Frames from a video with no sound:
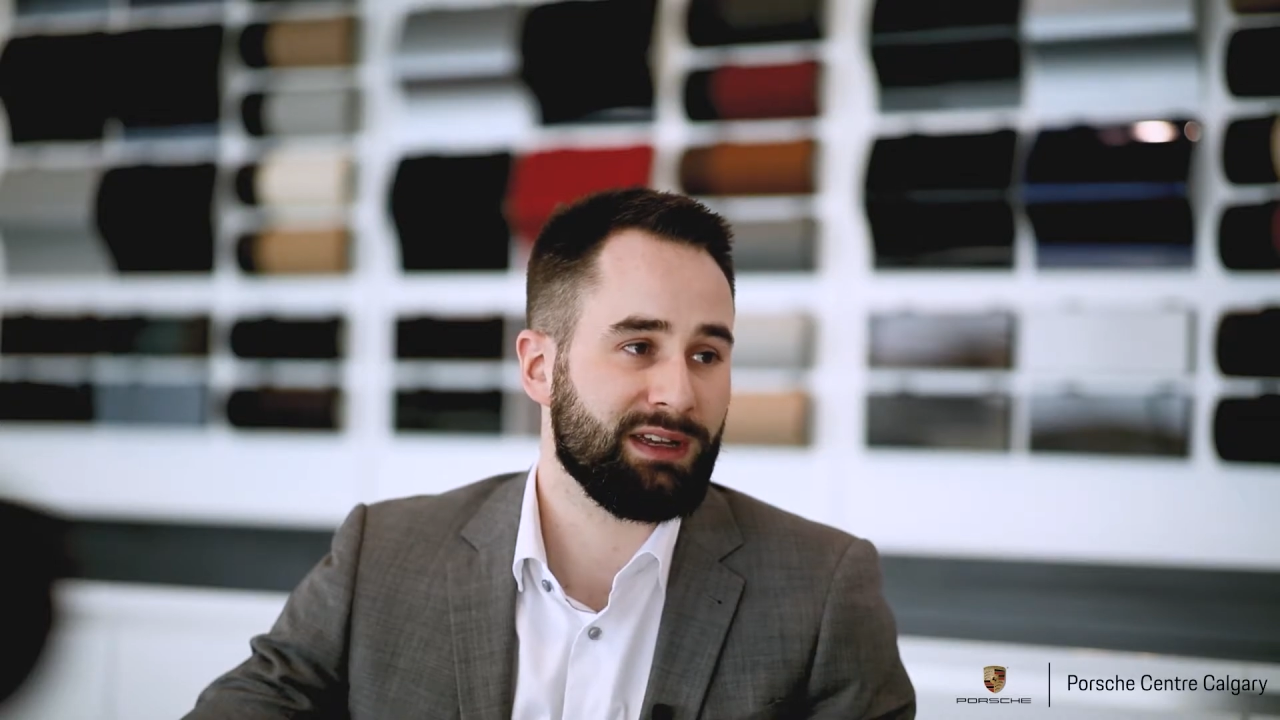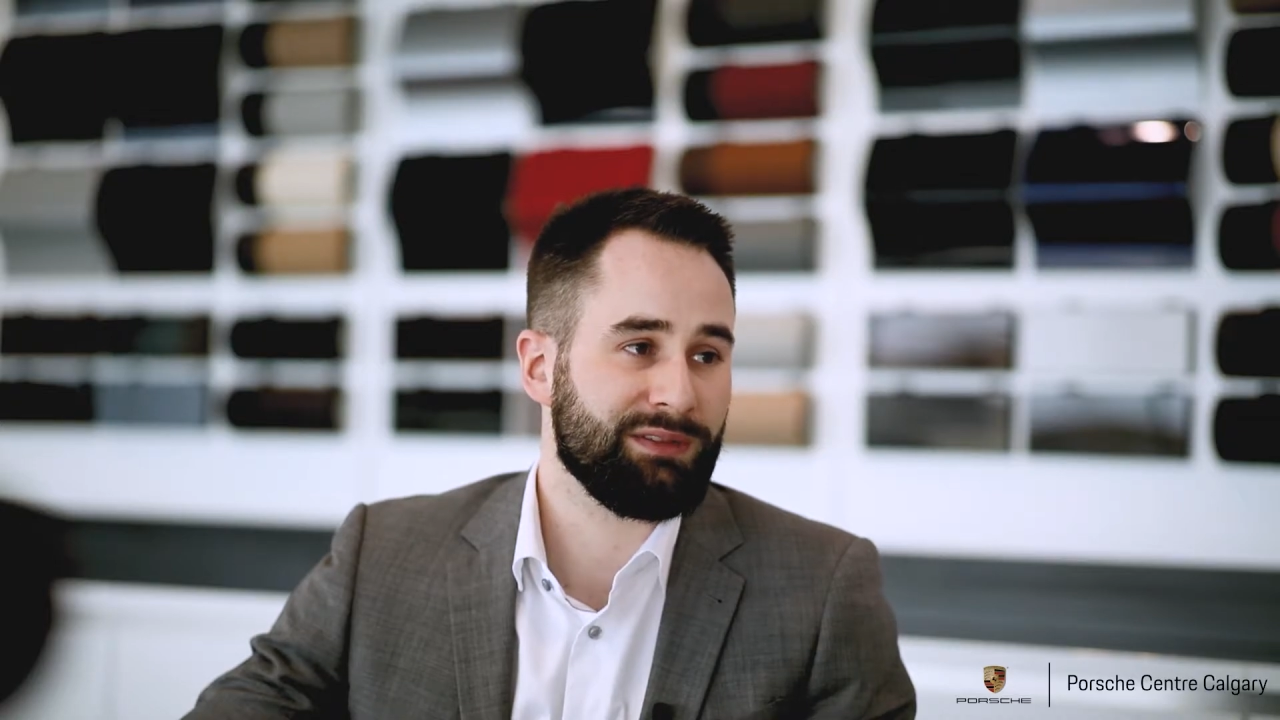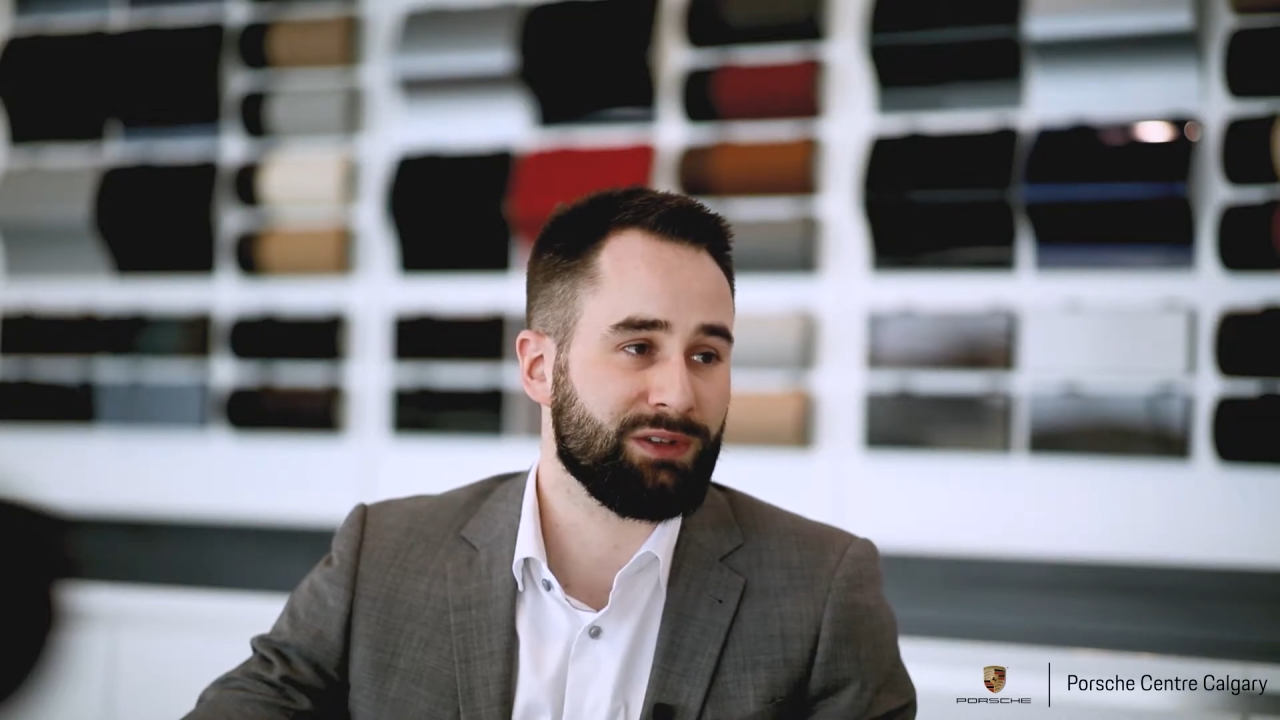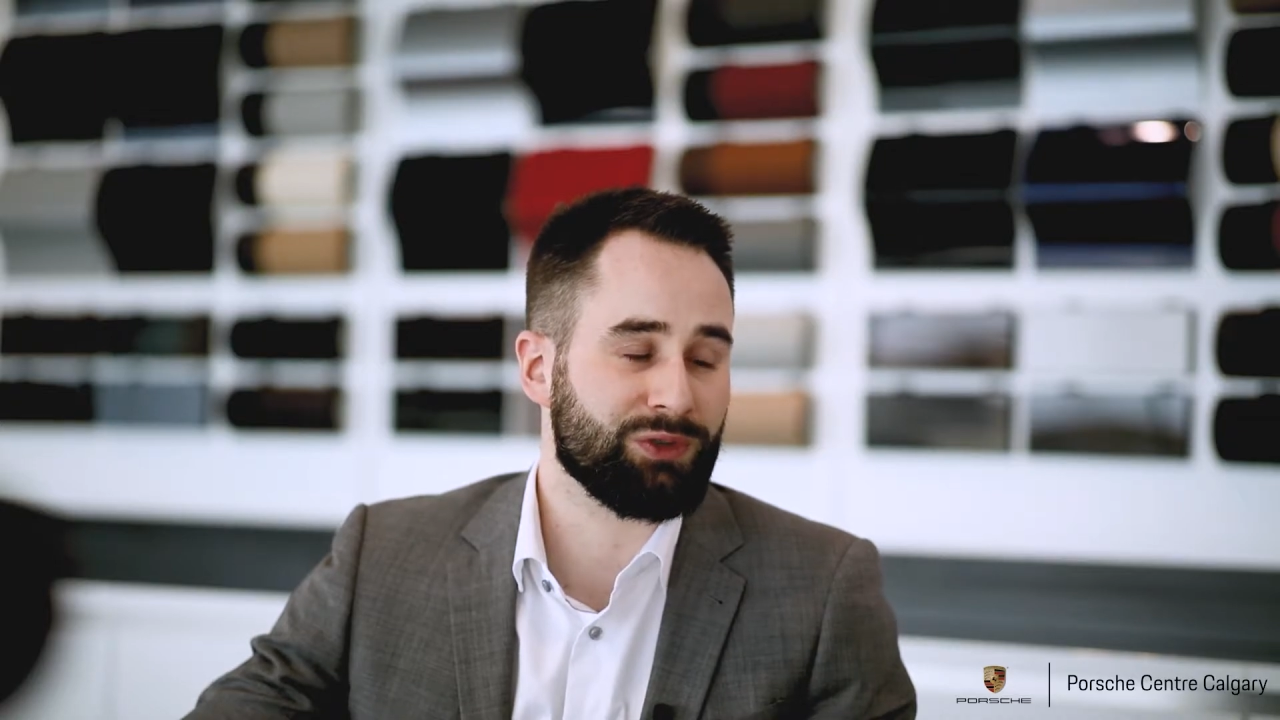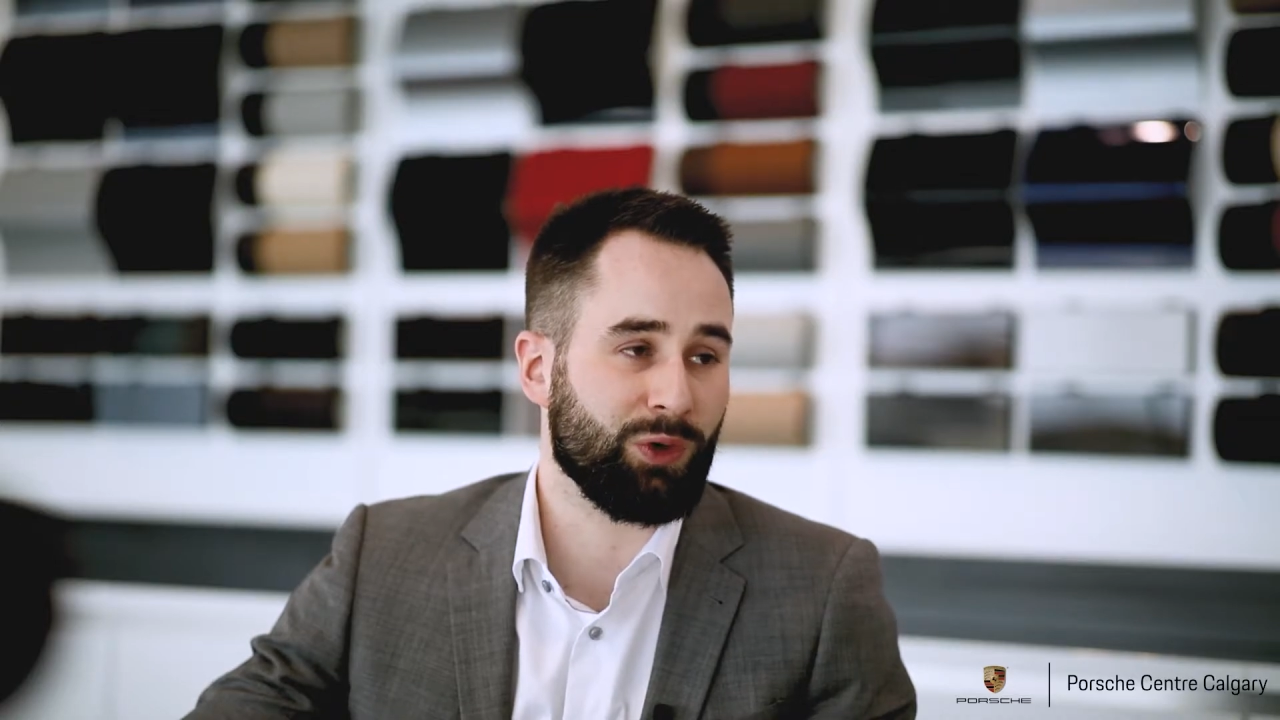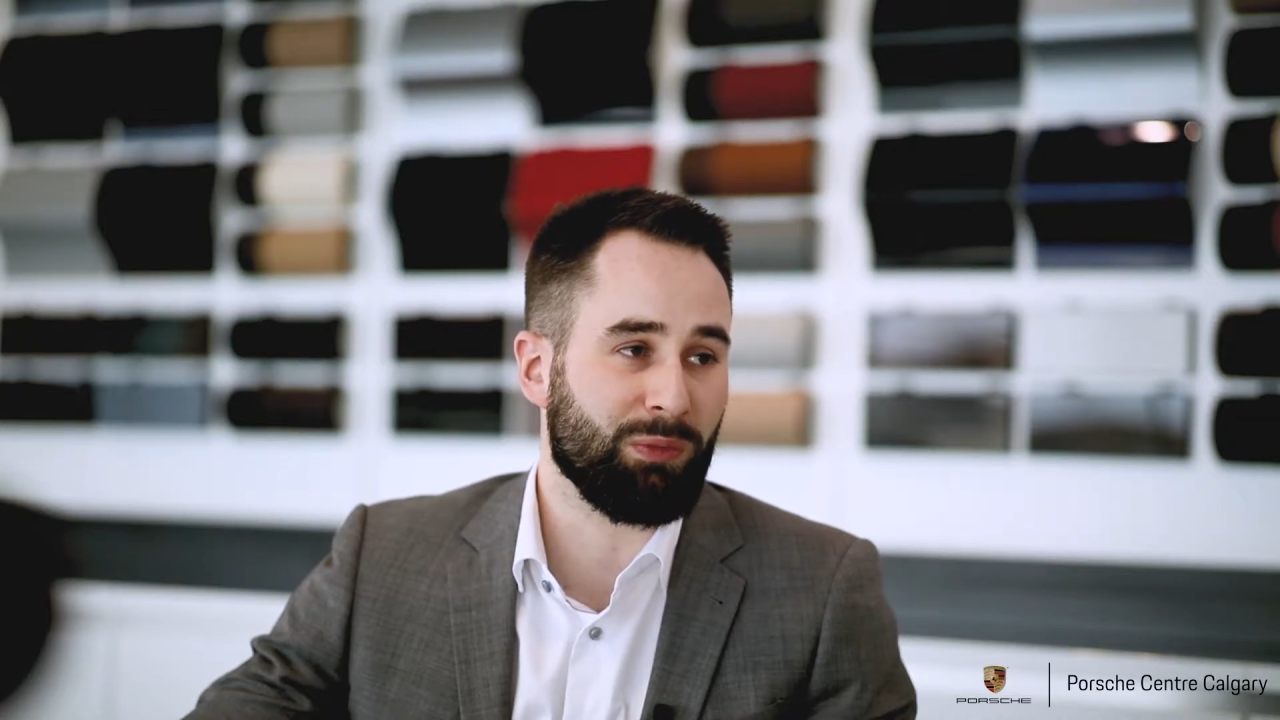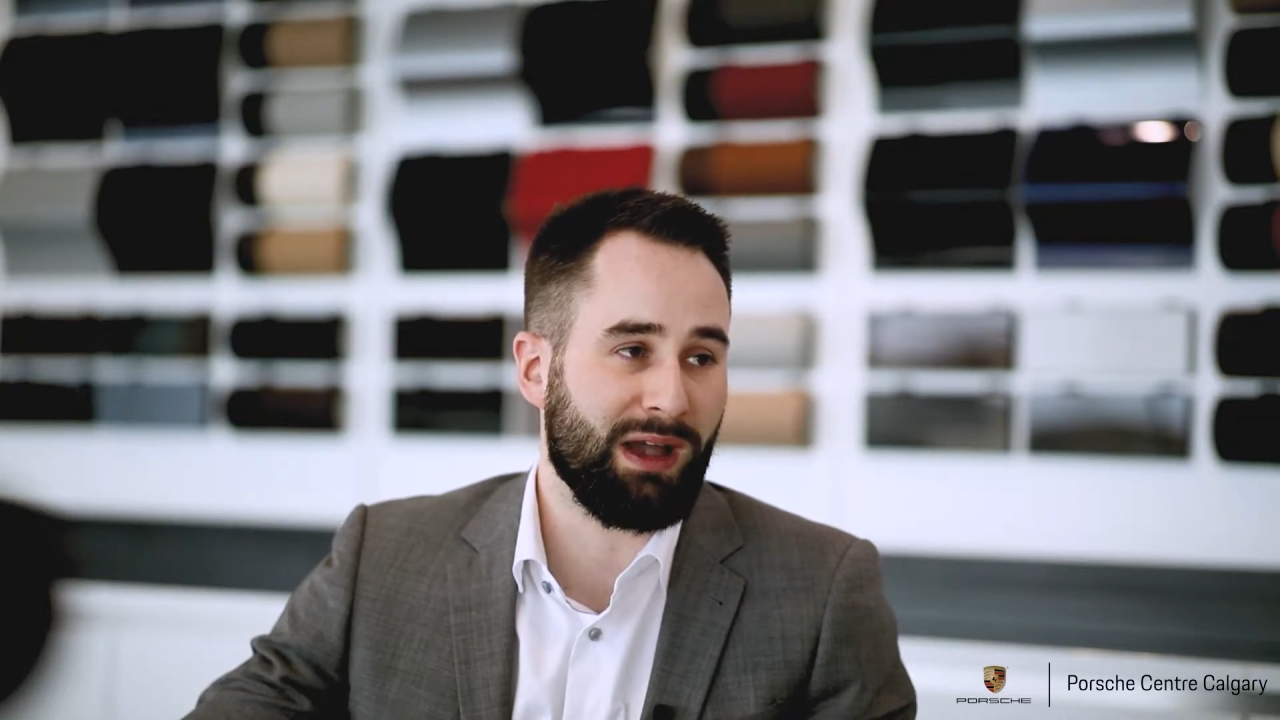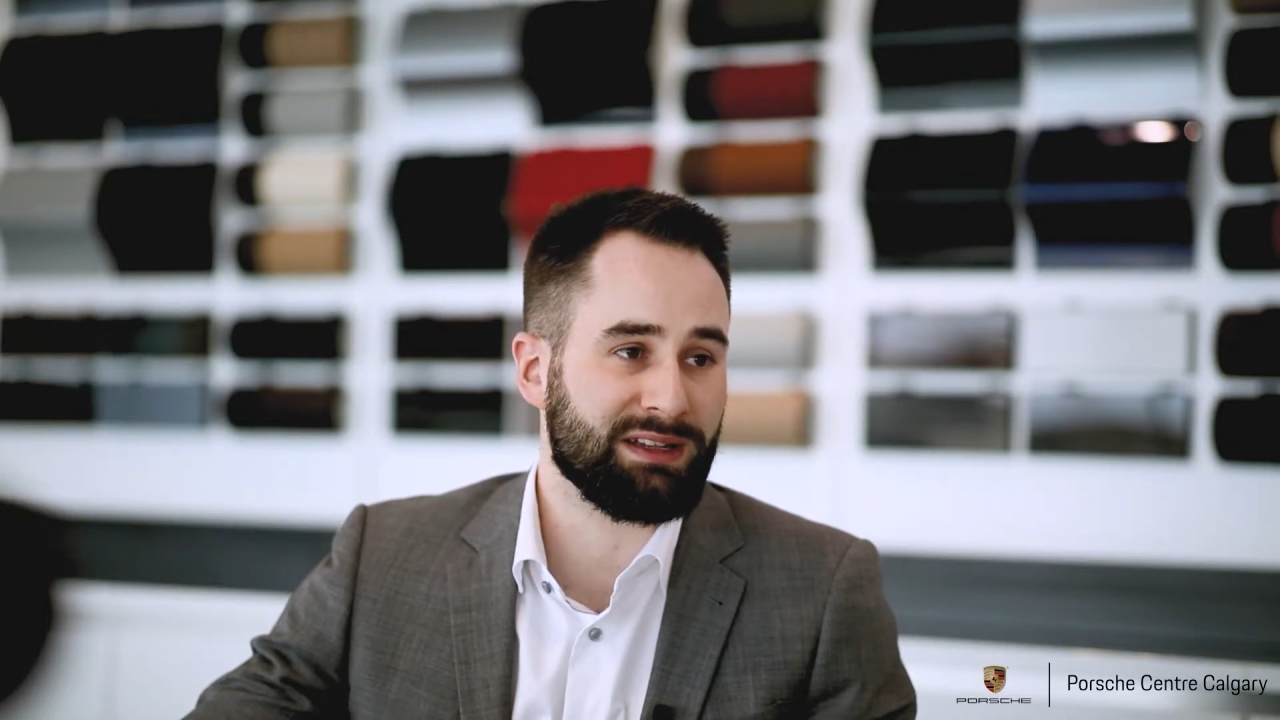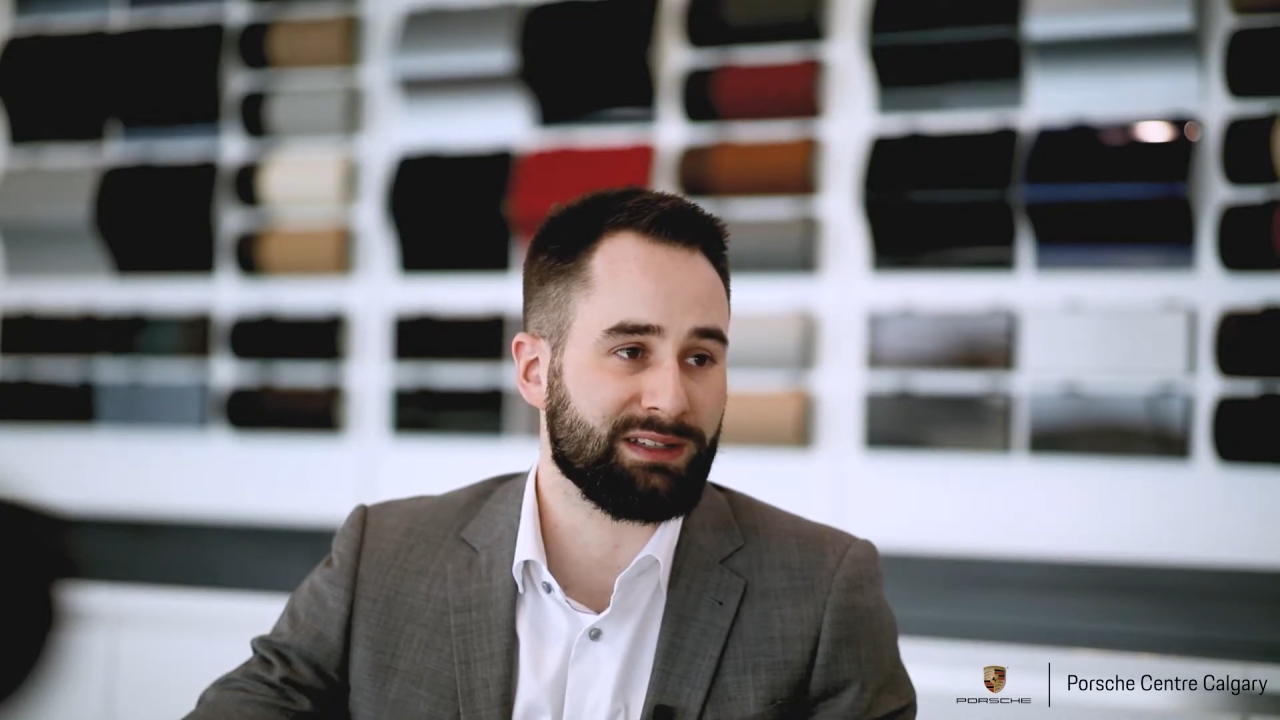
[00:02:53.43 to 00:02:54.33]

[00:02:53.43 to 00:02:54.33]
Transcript: if you scroll past